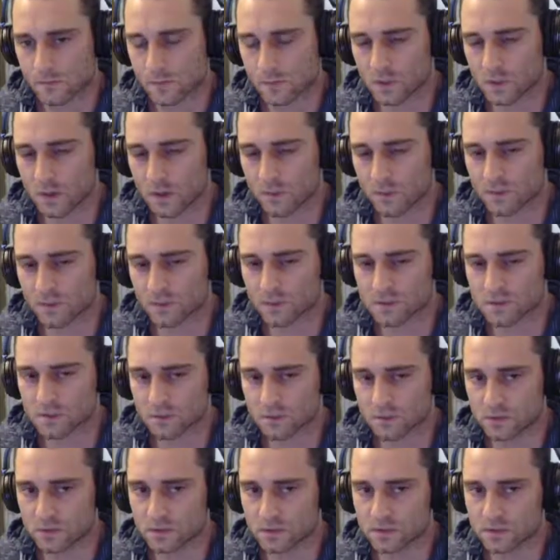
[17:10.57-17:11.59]
I'm going to do
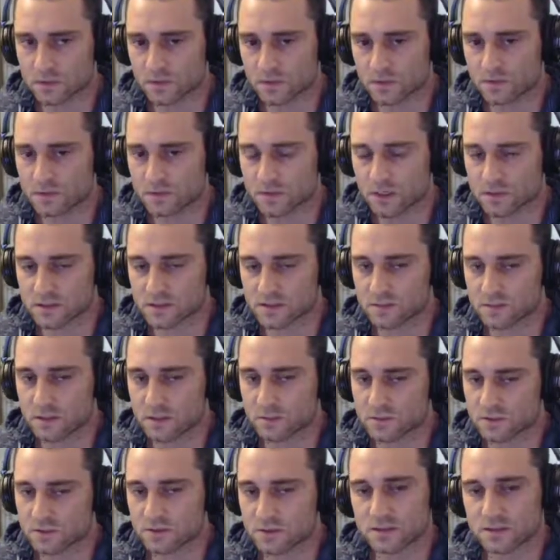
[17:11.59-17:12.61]
something. If he checks to me, I'm
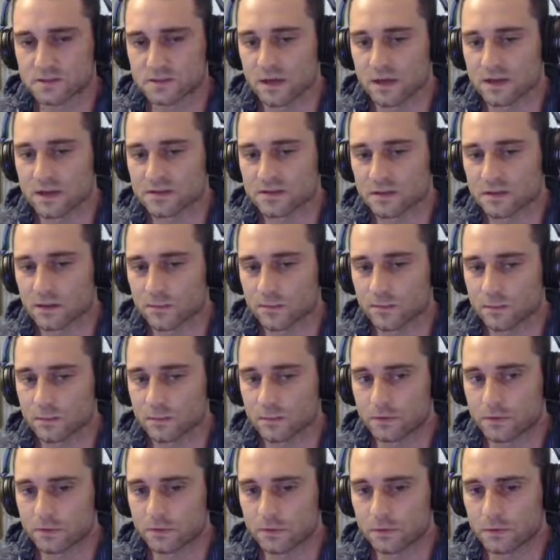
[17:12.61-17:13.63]
just going to size up,
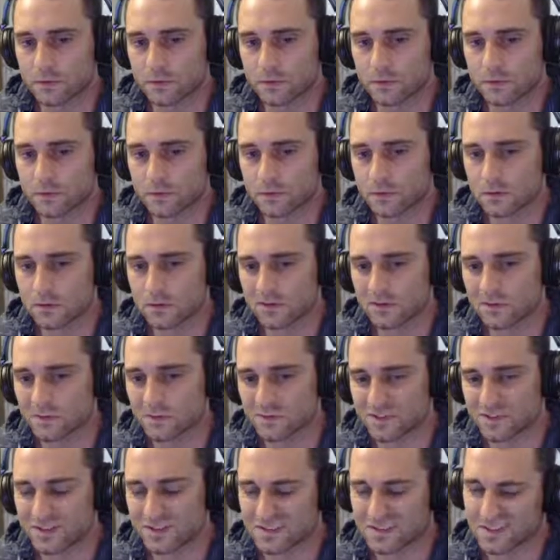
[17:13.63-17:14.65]

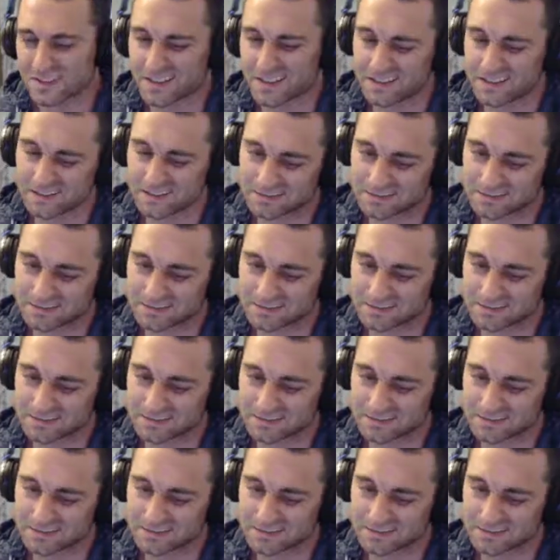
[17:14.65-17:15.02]
which is like